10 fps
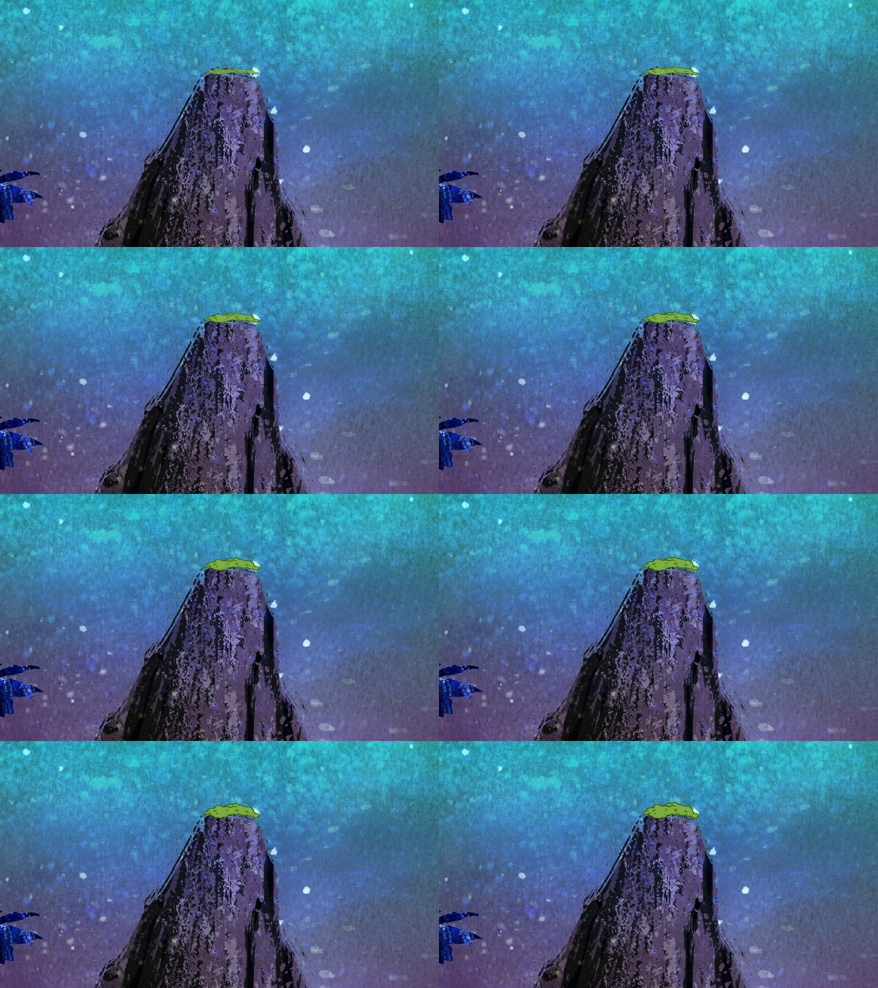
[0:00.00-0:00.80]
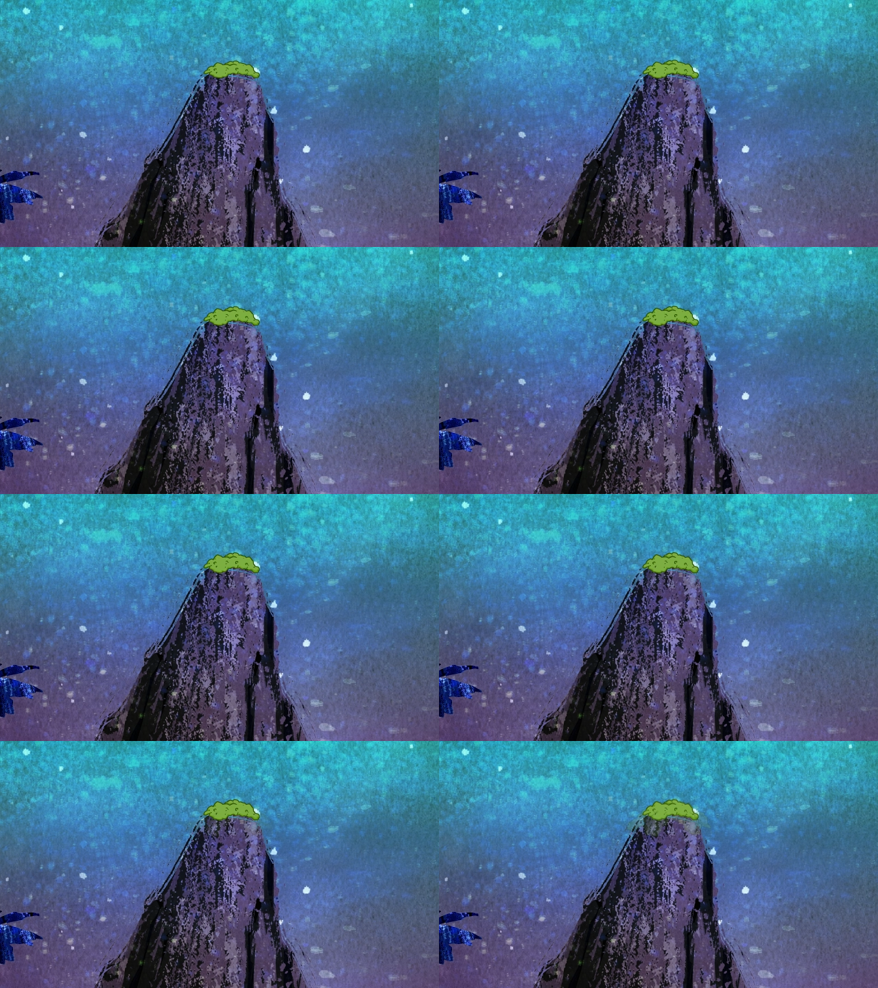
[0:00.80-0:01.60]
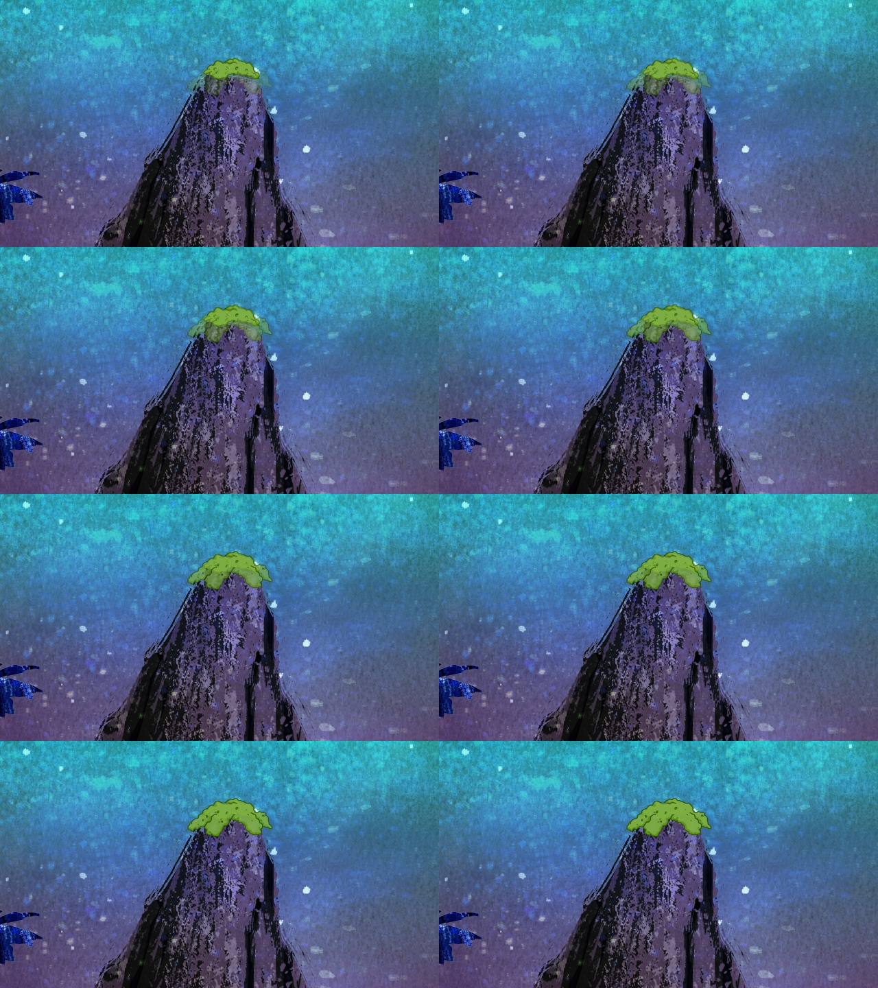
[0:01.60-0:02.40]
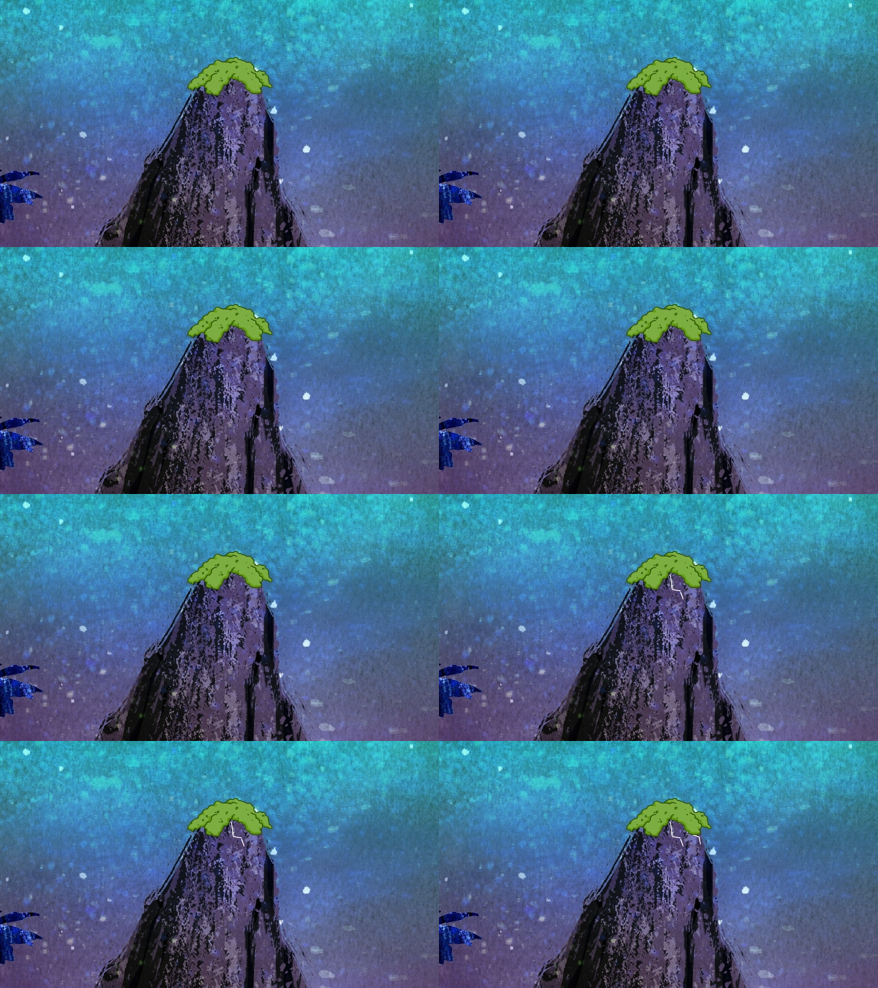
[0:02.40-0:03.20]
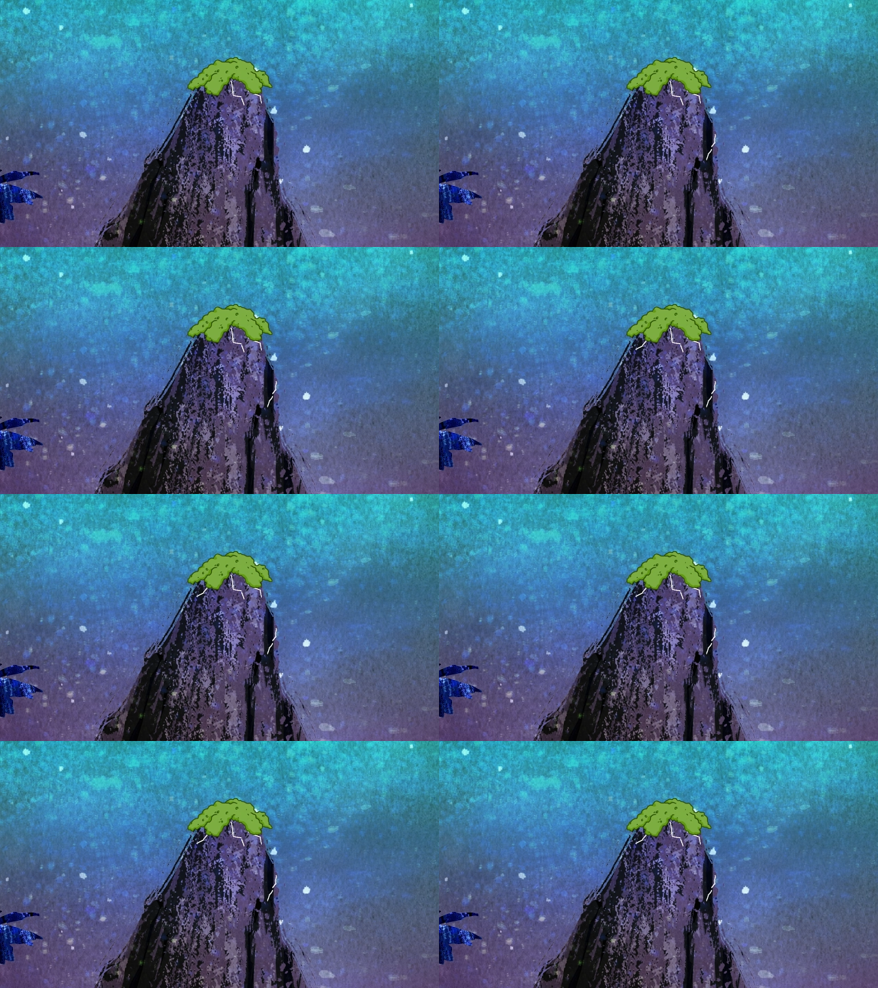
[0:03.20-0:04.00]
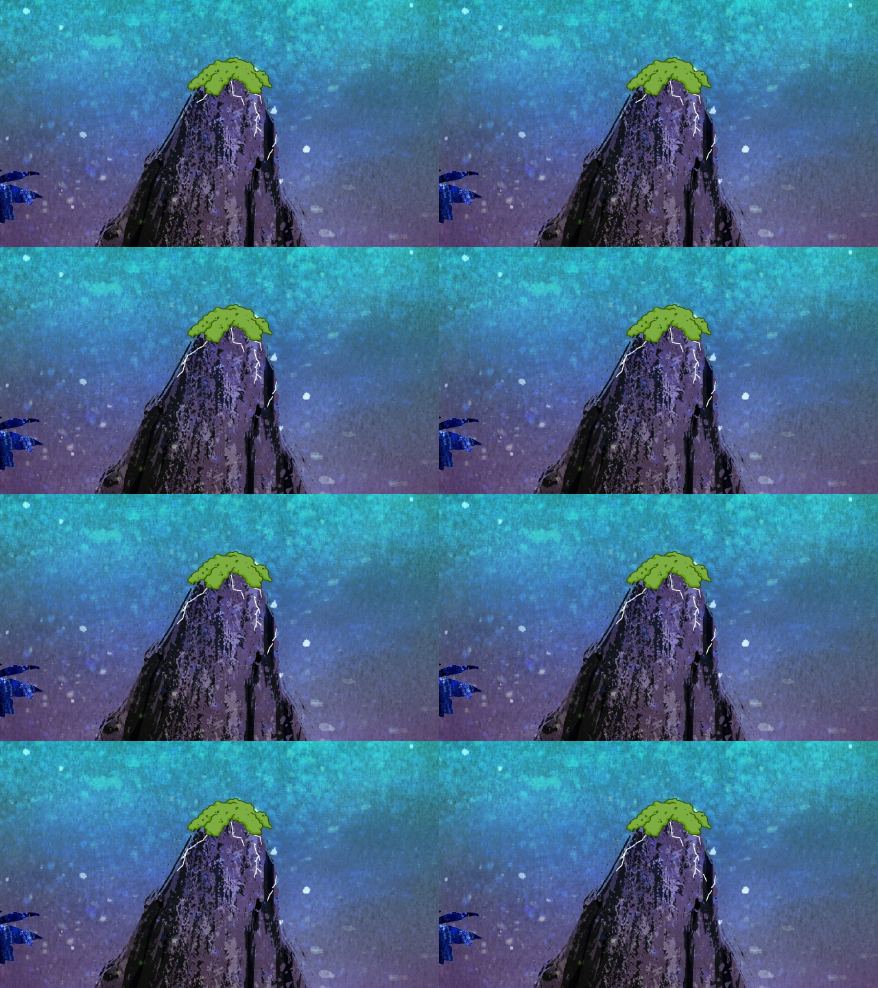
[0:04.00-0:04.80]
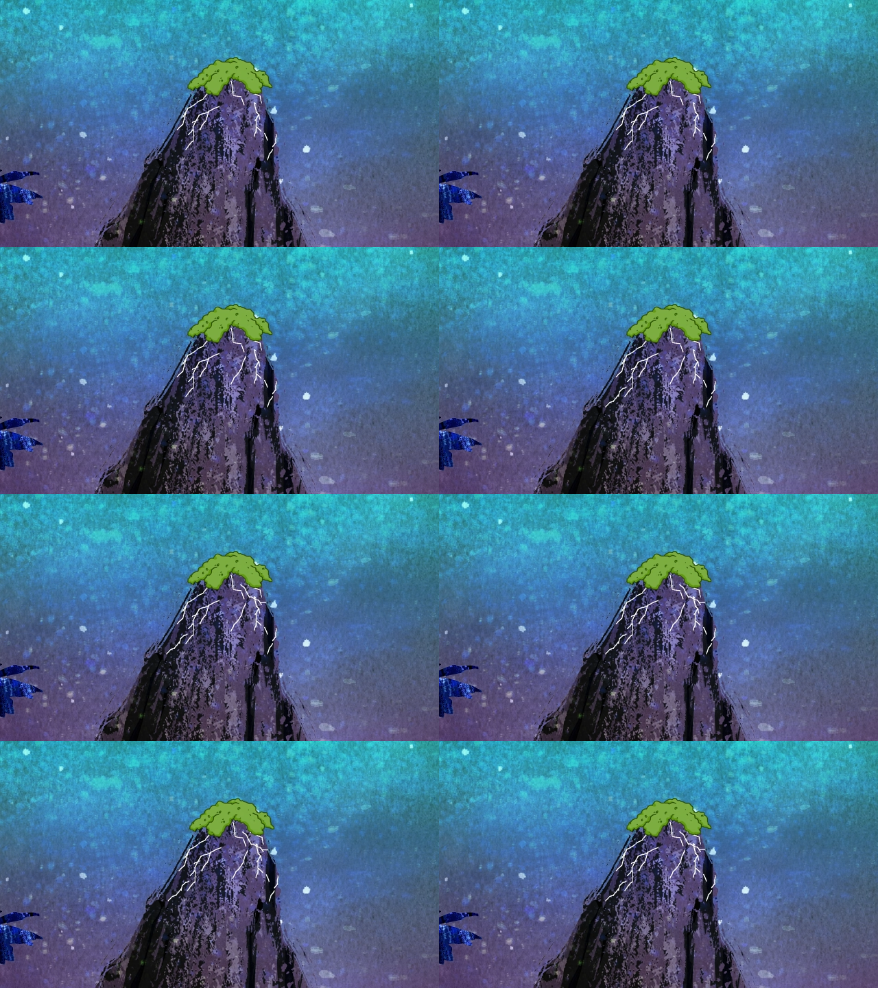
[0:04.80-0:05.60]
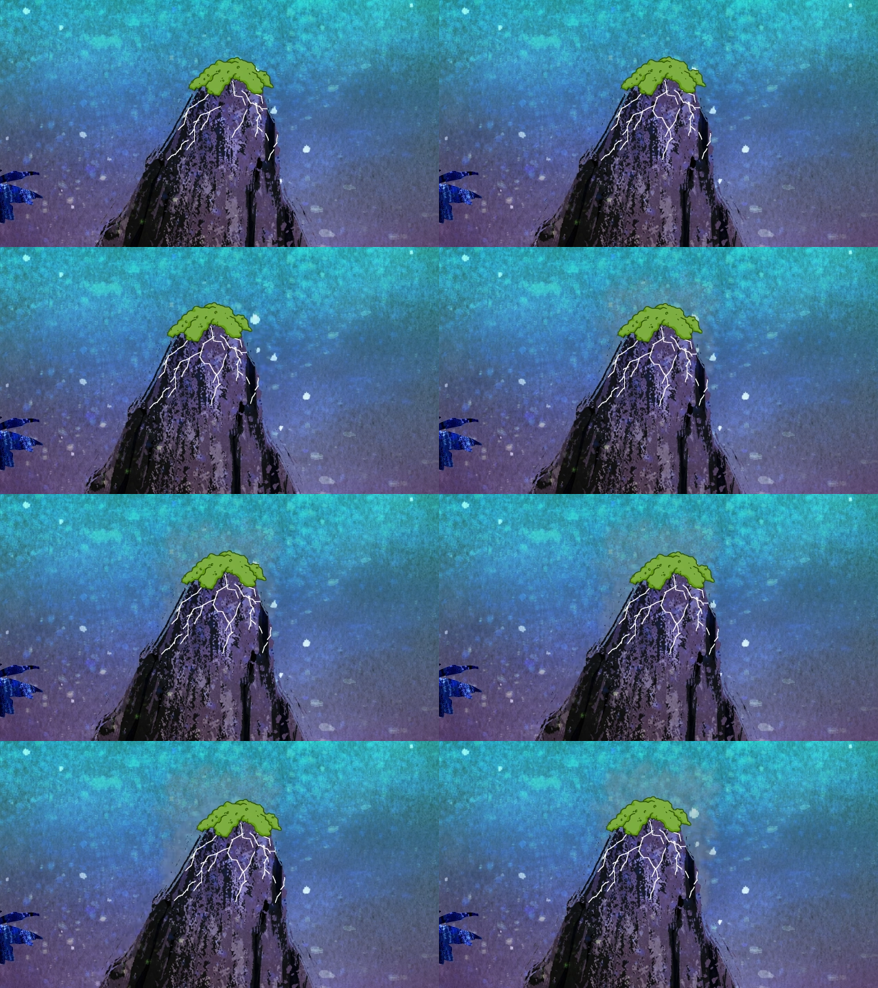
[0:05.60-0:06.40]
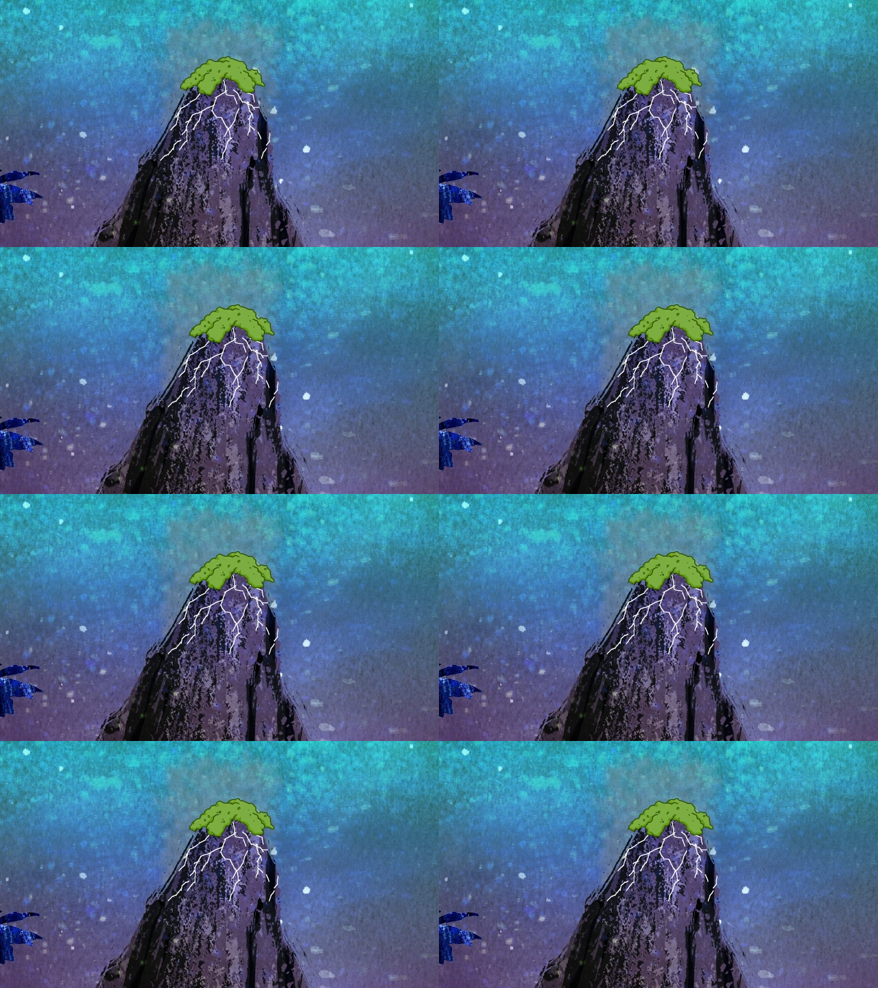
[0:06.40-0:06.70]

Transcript: No face is visible, so there are no lips to read.